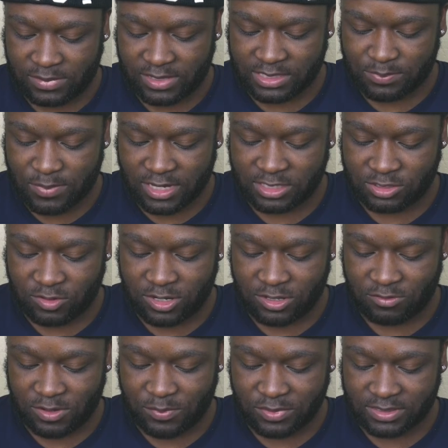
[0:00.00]
this by
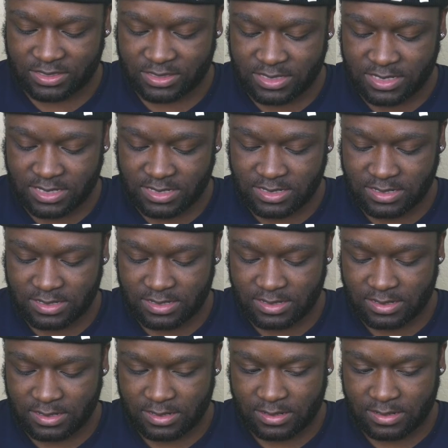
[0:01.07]
23%.
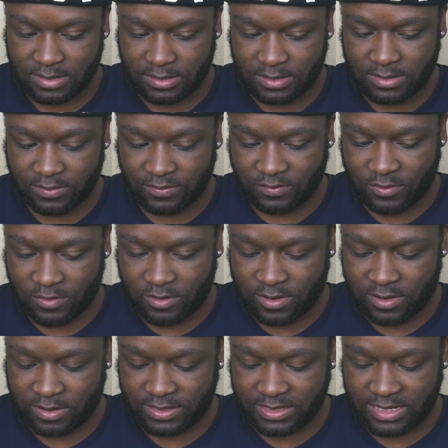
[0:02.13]

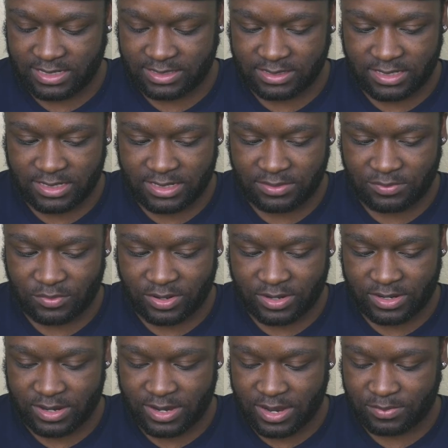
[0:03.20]
For Disney, we're gonna
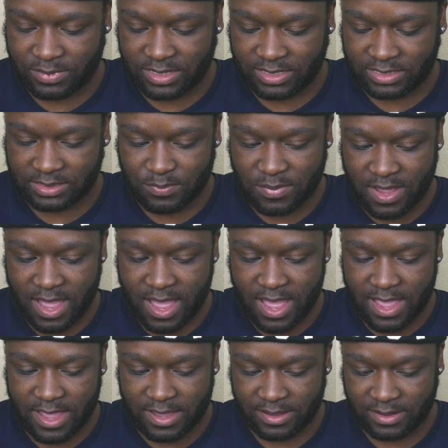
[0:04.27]
up this
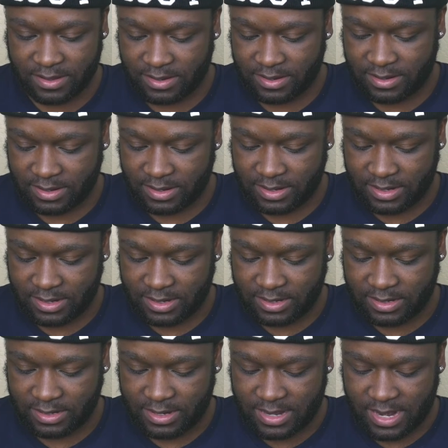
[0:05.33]
by
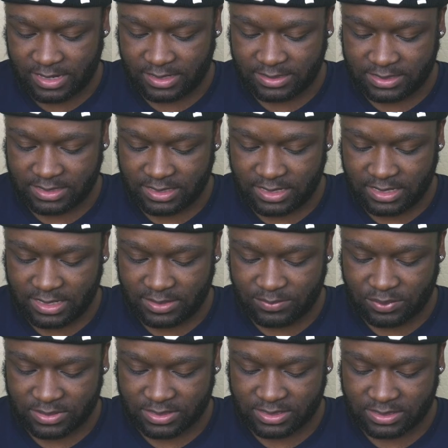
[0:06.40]

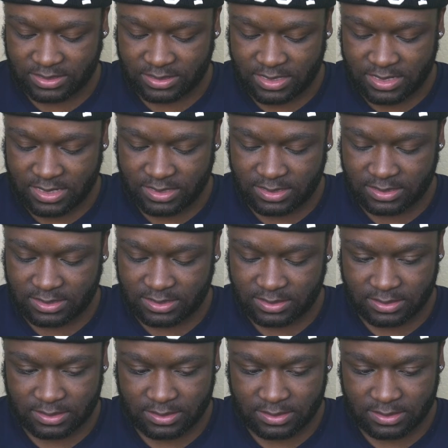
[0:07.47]
19%.